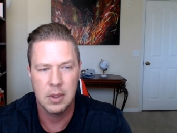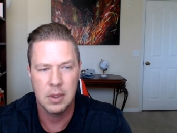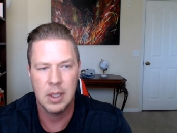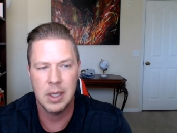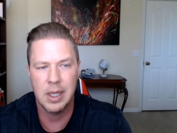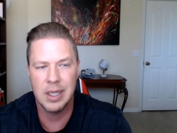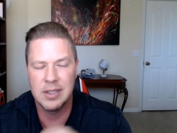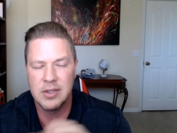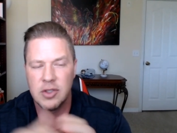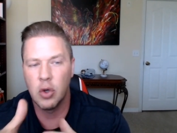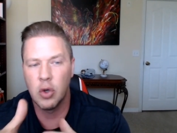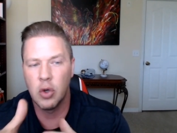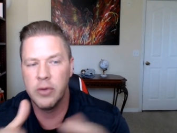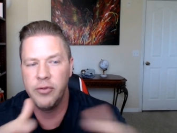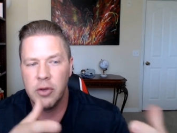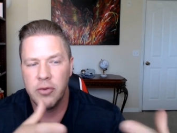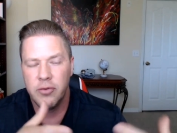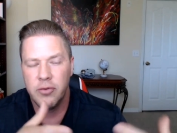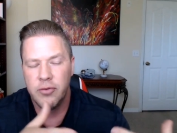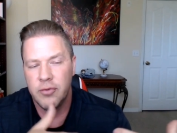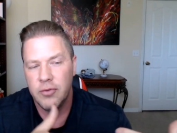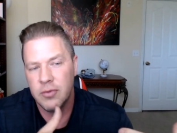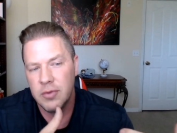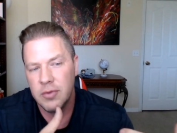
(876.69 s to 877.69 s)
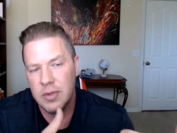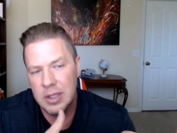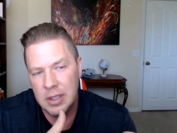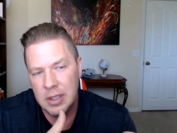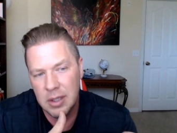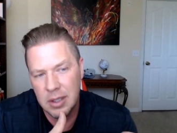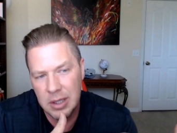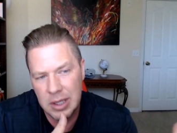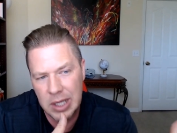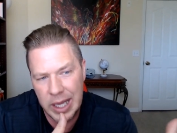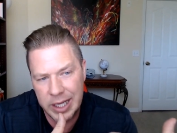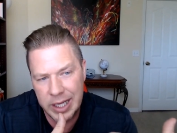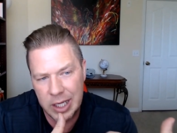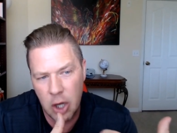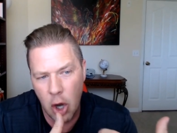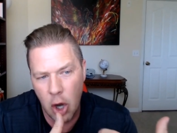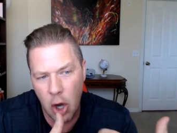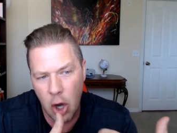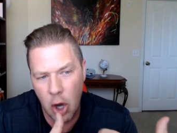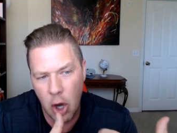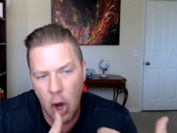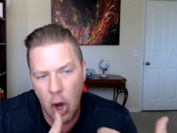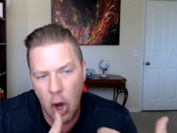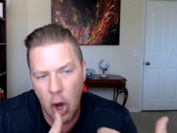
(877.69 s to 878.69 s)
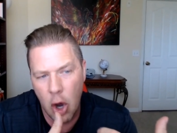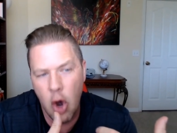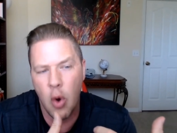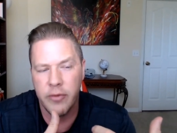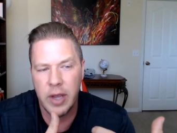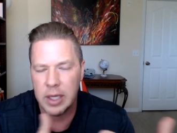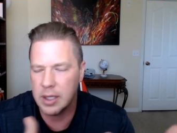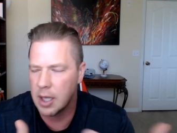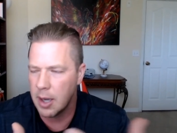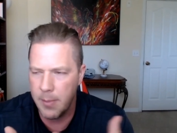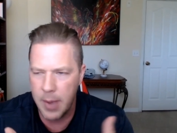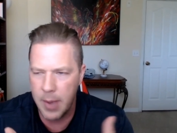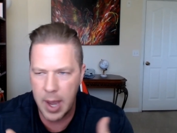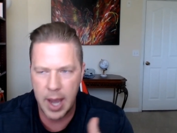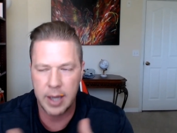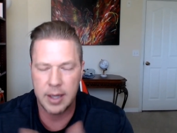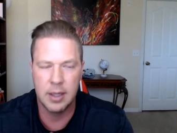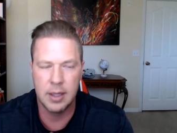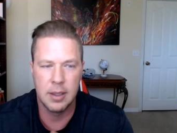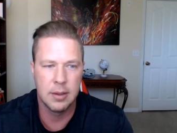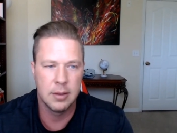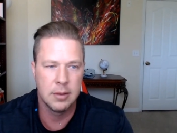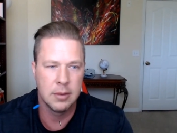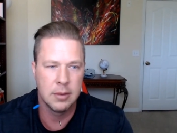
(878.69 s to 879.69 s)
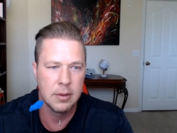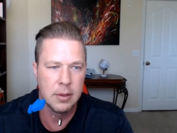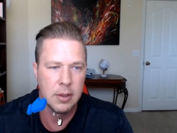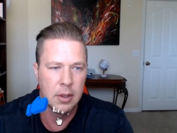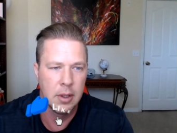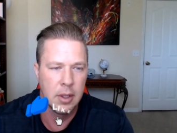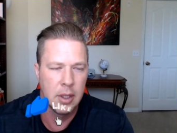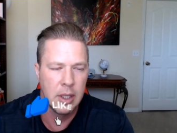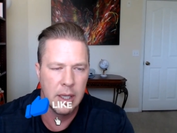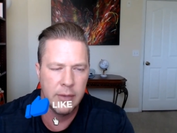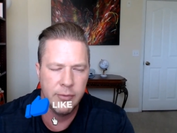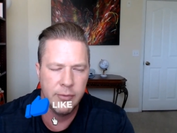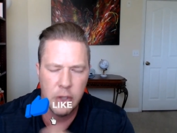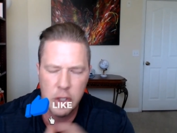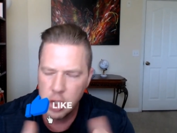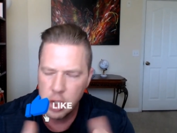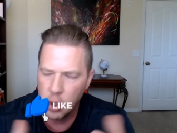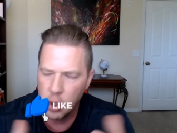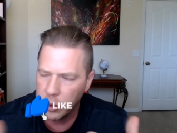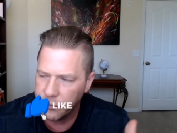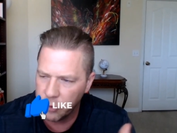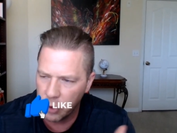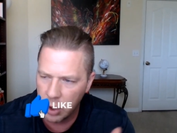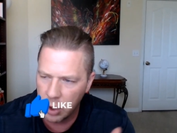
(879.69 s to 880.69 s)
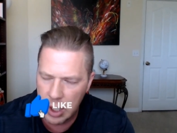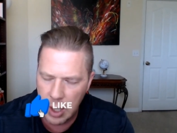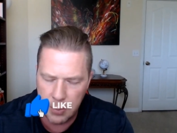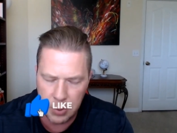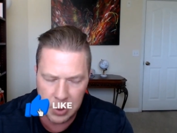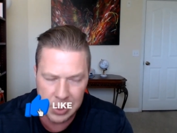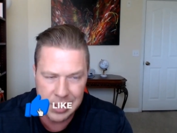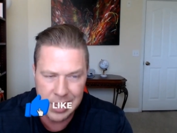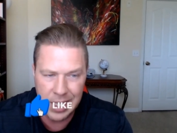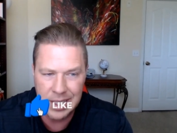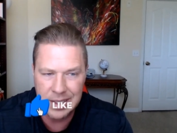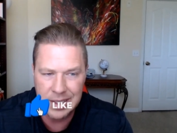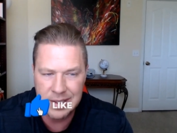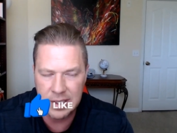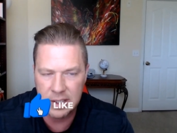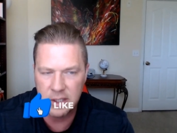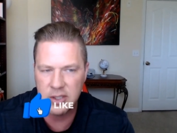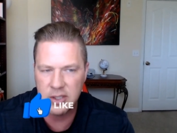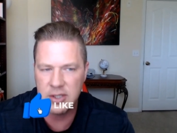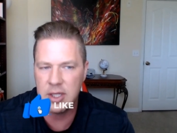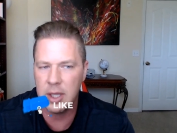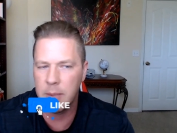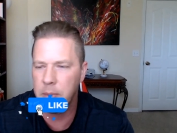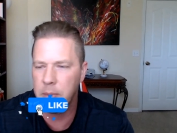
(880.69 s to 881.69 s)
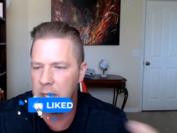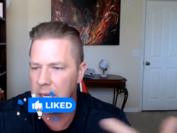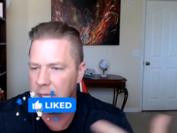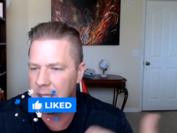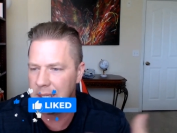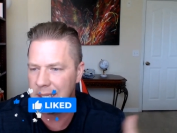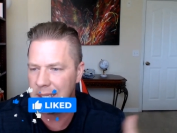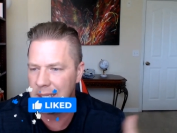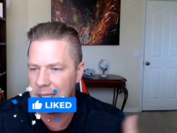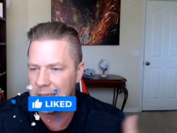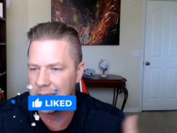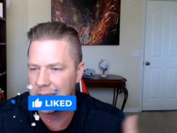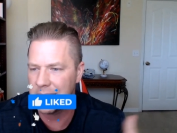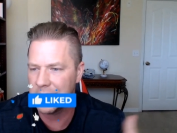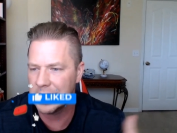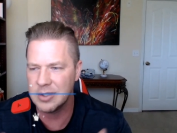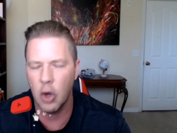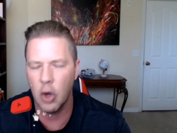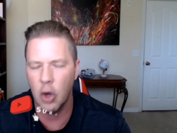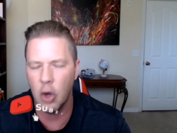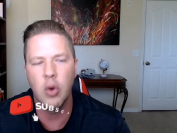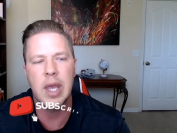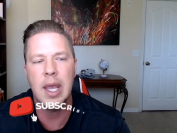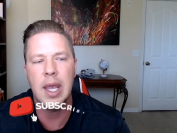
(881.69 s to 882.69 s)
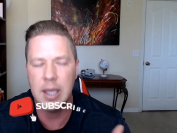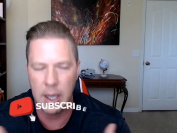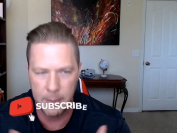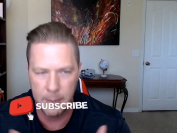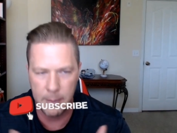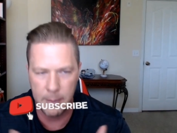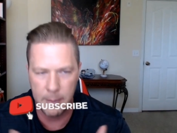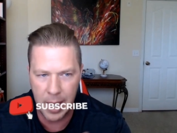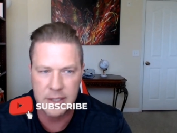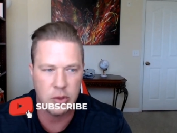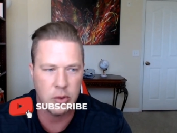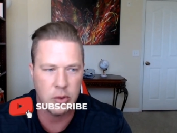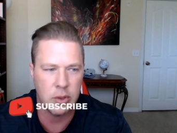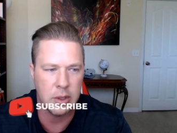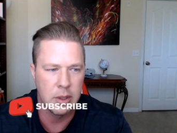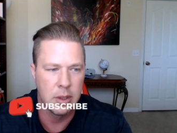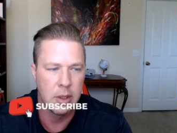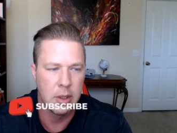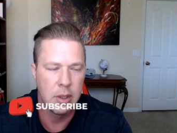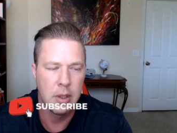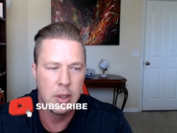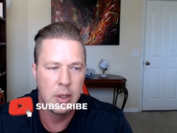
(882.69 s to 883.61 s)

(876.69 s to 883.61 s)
And so if you've let go of it, come back. If you do it for a couple of days and you slip again, that's okay. Come back to it.